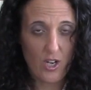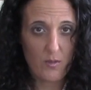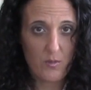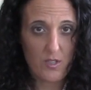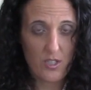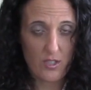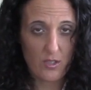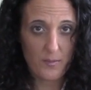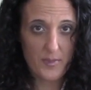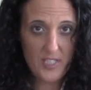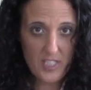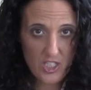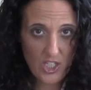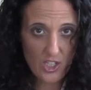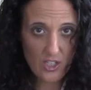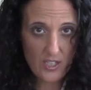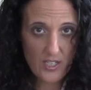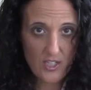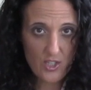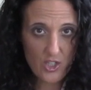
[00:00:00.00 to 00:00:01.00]
I was a little bit
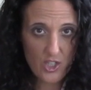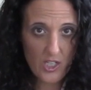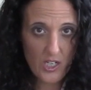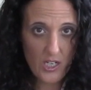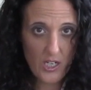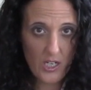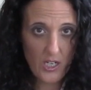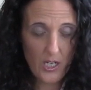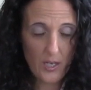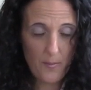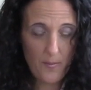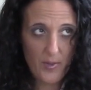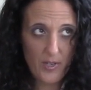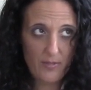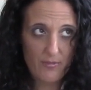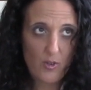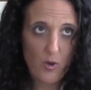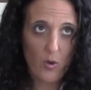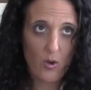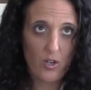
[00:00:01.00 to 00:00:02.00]
scared yesterday, but
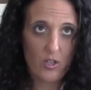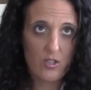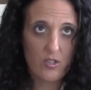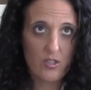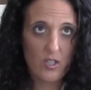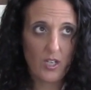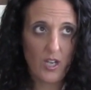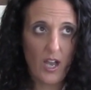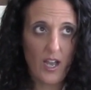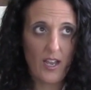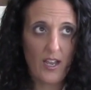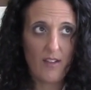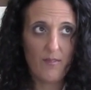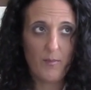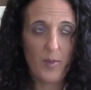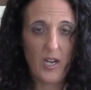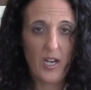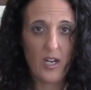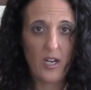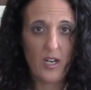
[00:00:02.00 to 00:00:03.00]
of course, like I have
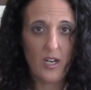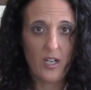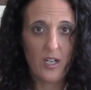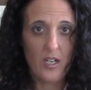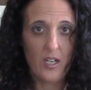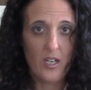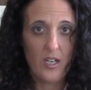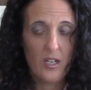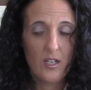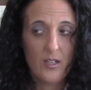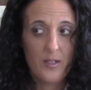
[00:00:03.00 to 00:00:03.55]
been